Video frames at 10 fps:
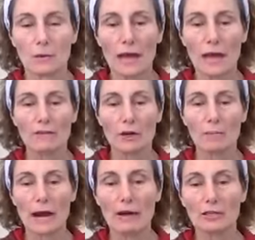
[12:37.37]

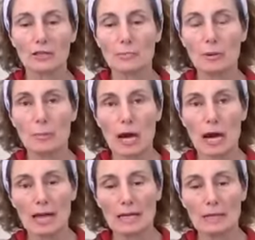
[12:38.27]
our barreled
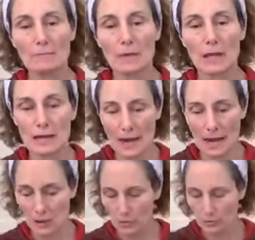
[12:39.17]
papaya, and
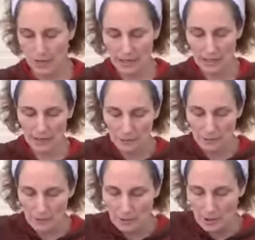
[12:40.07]
now we're ready to
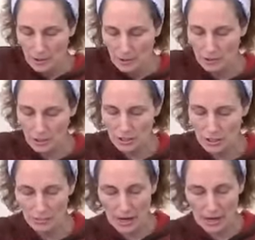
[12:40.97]

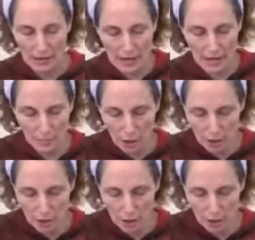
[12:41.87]
just make that a